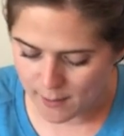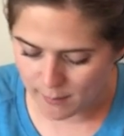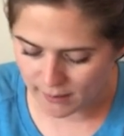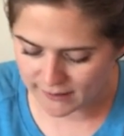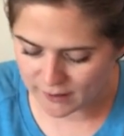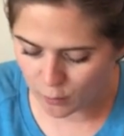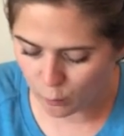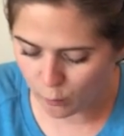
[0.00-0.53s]

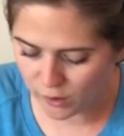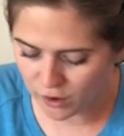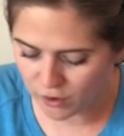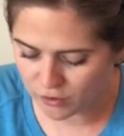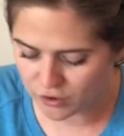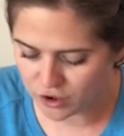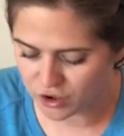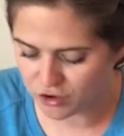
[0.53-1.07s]
because it
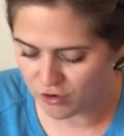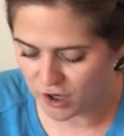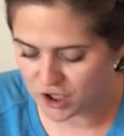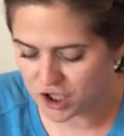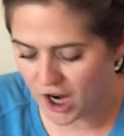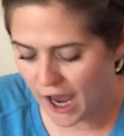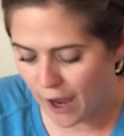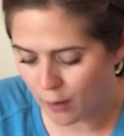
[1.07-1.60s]
will
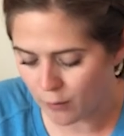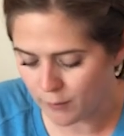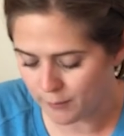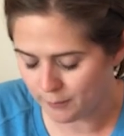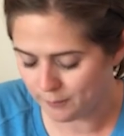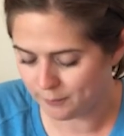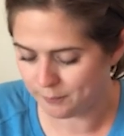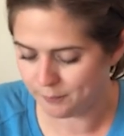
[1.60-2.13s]
stretch out.